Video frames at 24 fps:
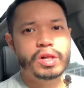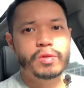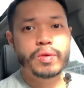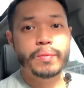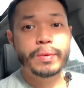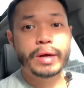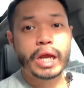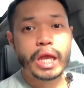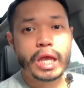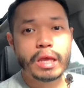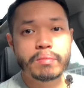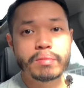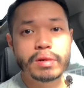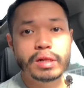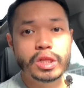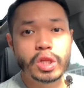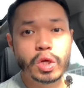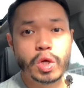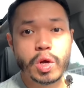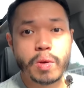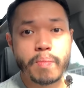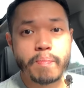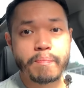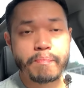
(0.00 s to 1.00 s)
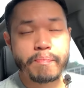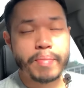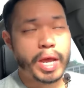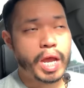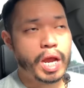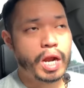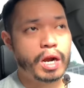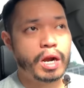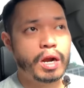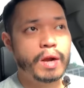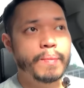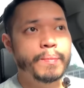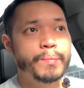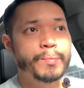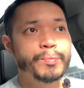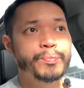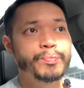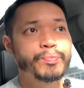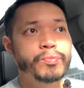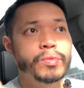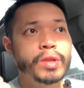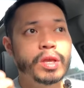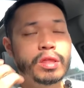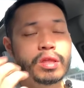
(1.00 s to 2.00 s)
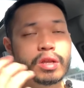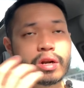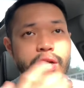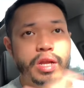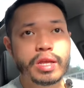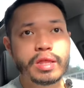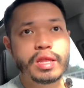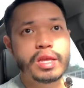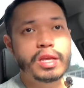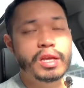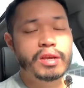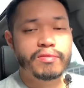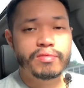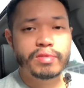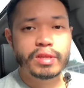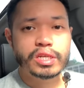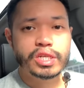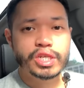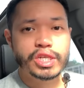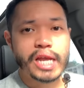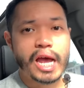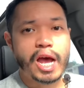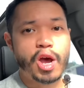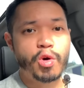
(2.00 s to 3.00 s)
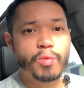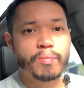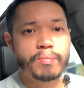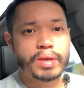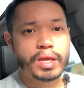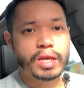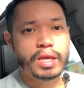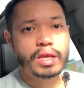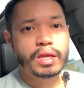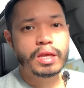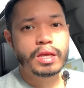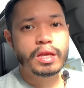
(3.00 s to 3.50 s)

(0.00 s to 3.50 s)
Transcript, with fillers: we were able to compare the reading of the Xiaomi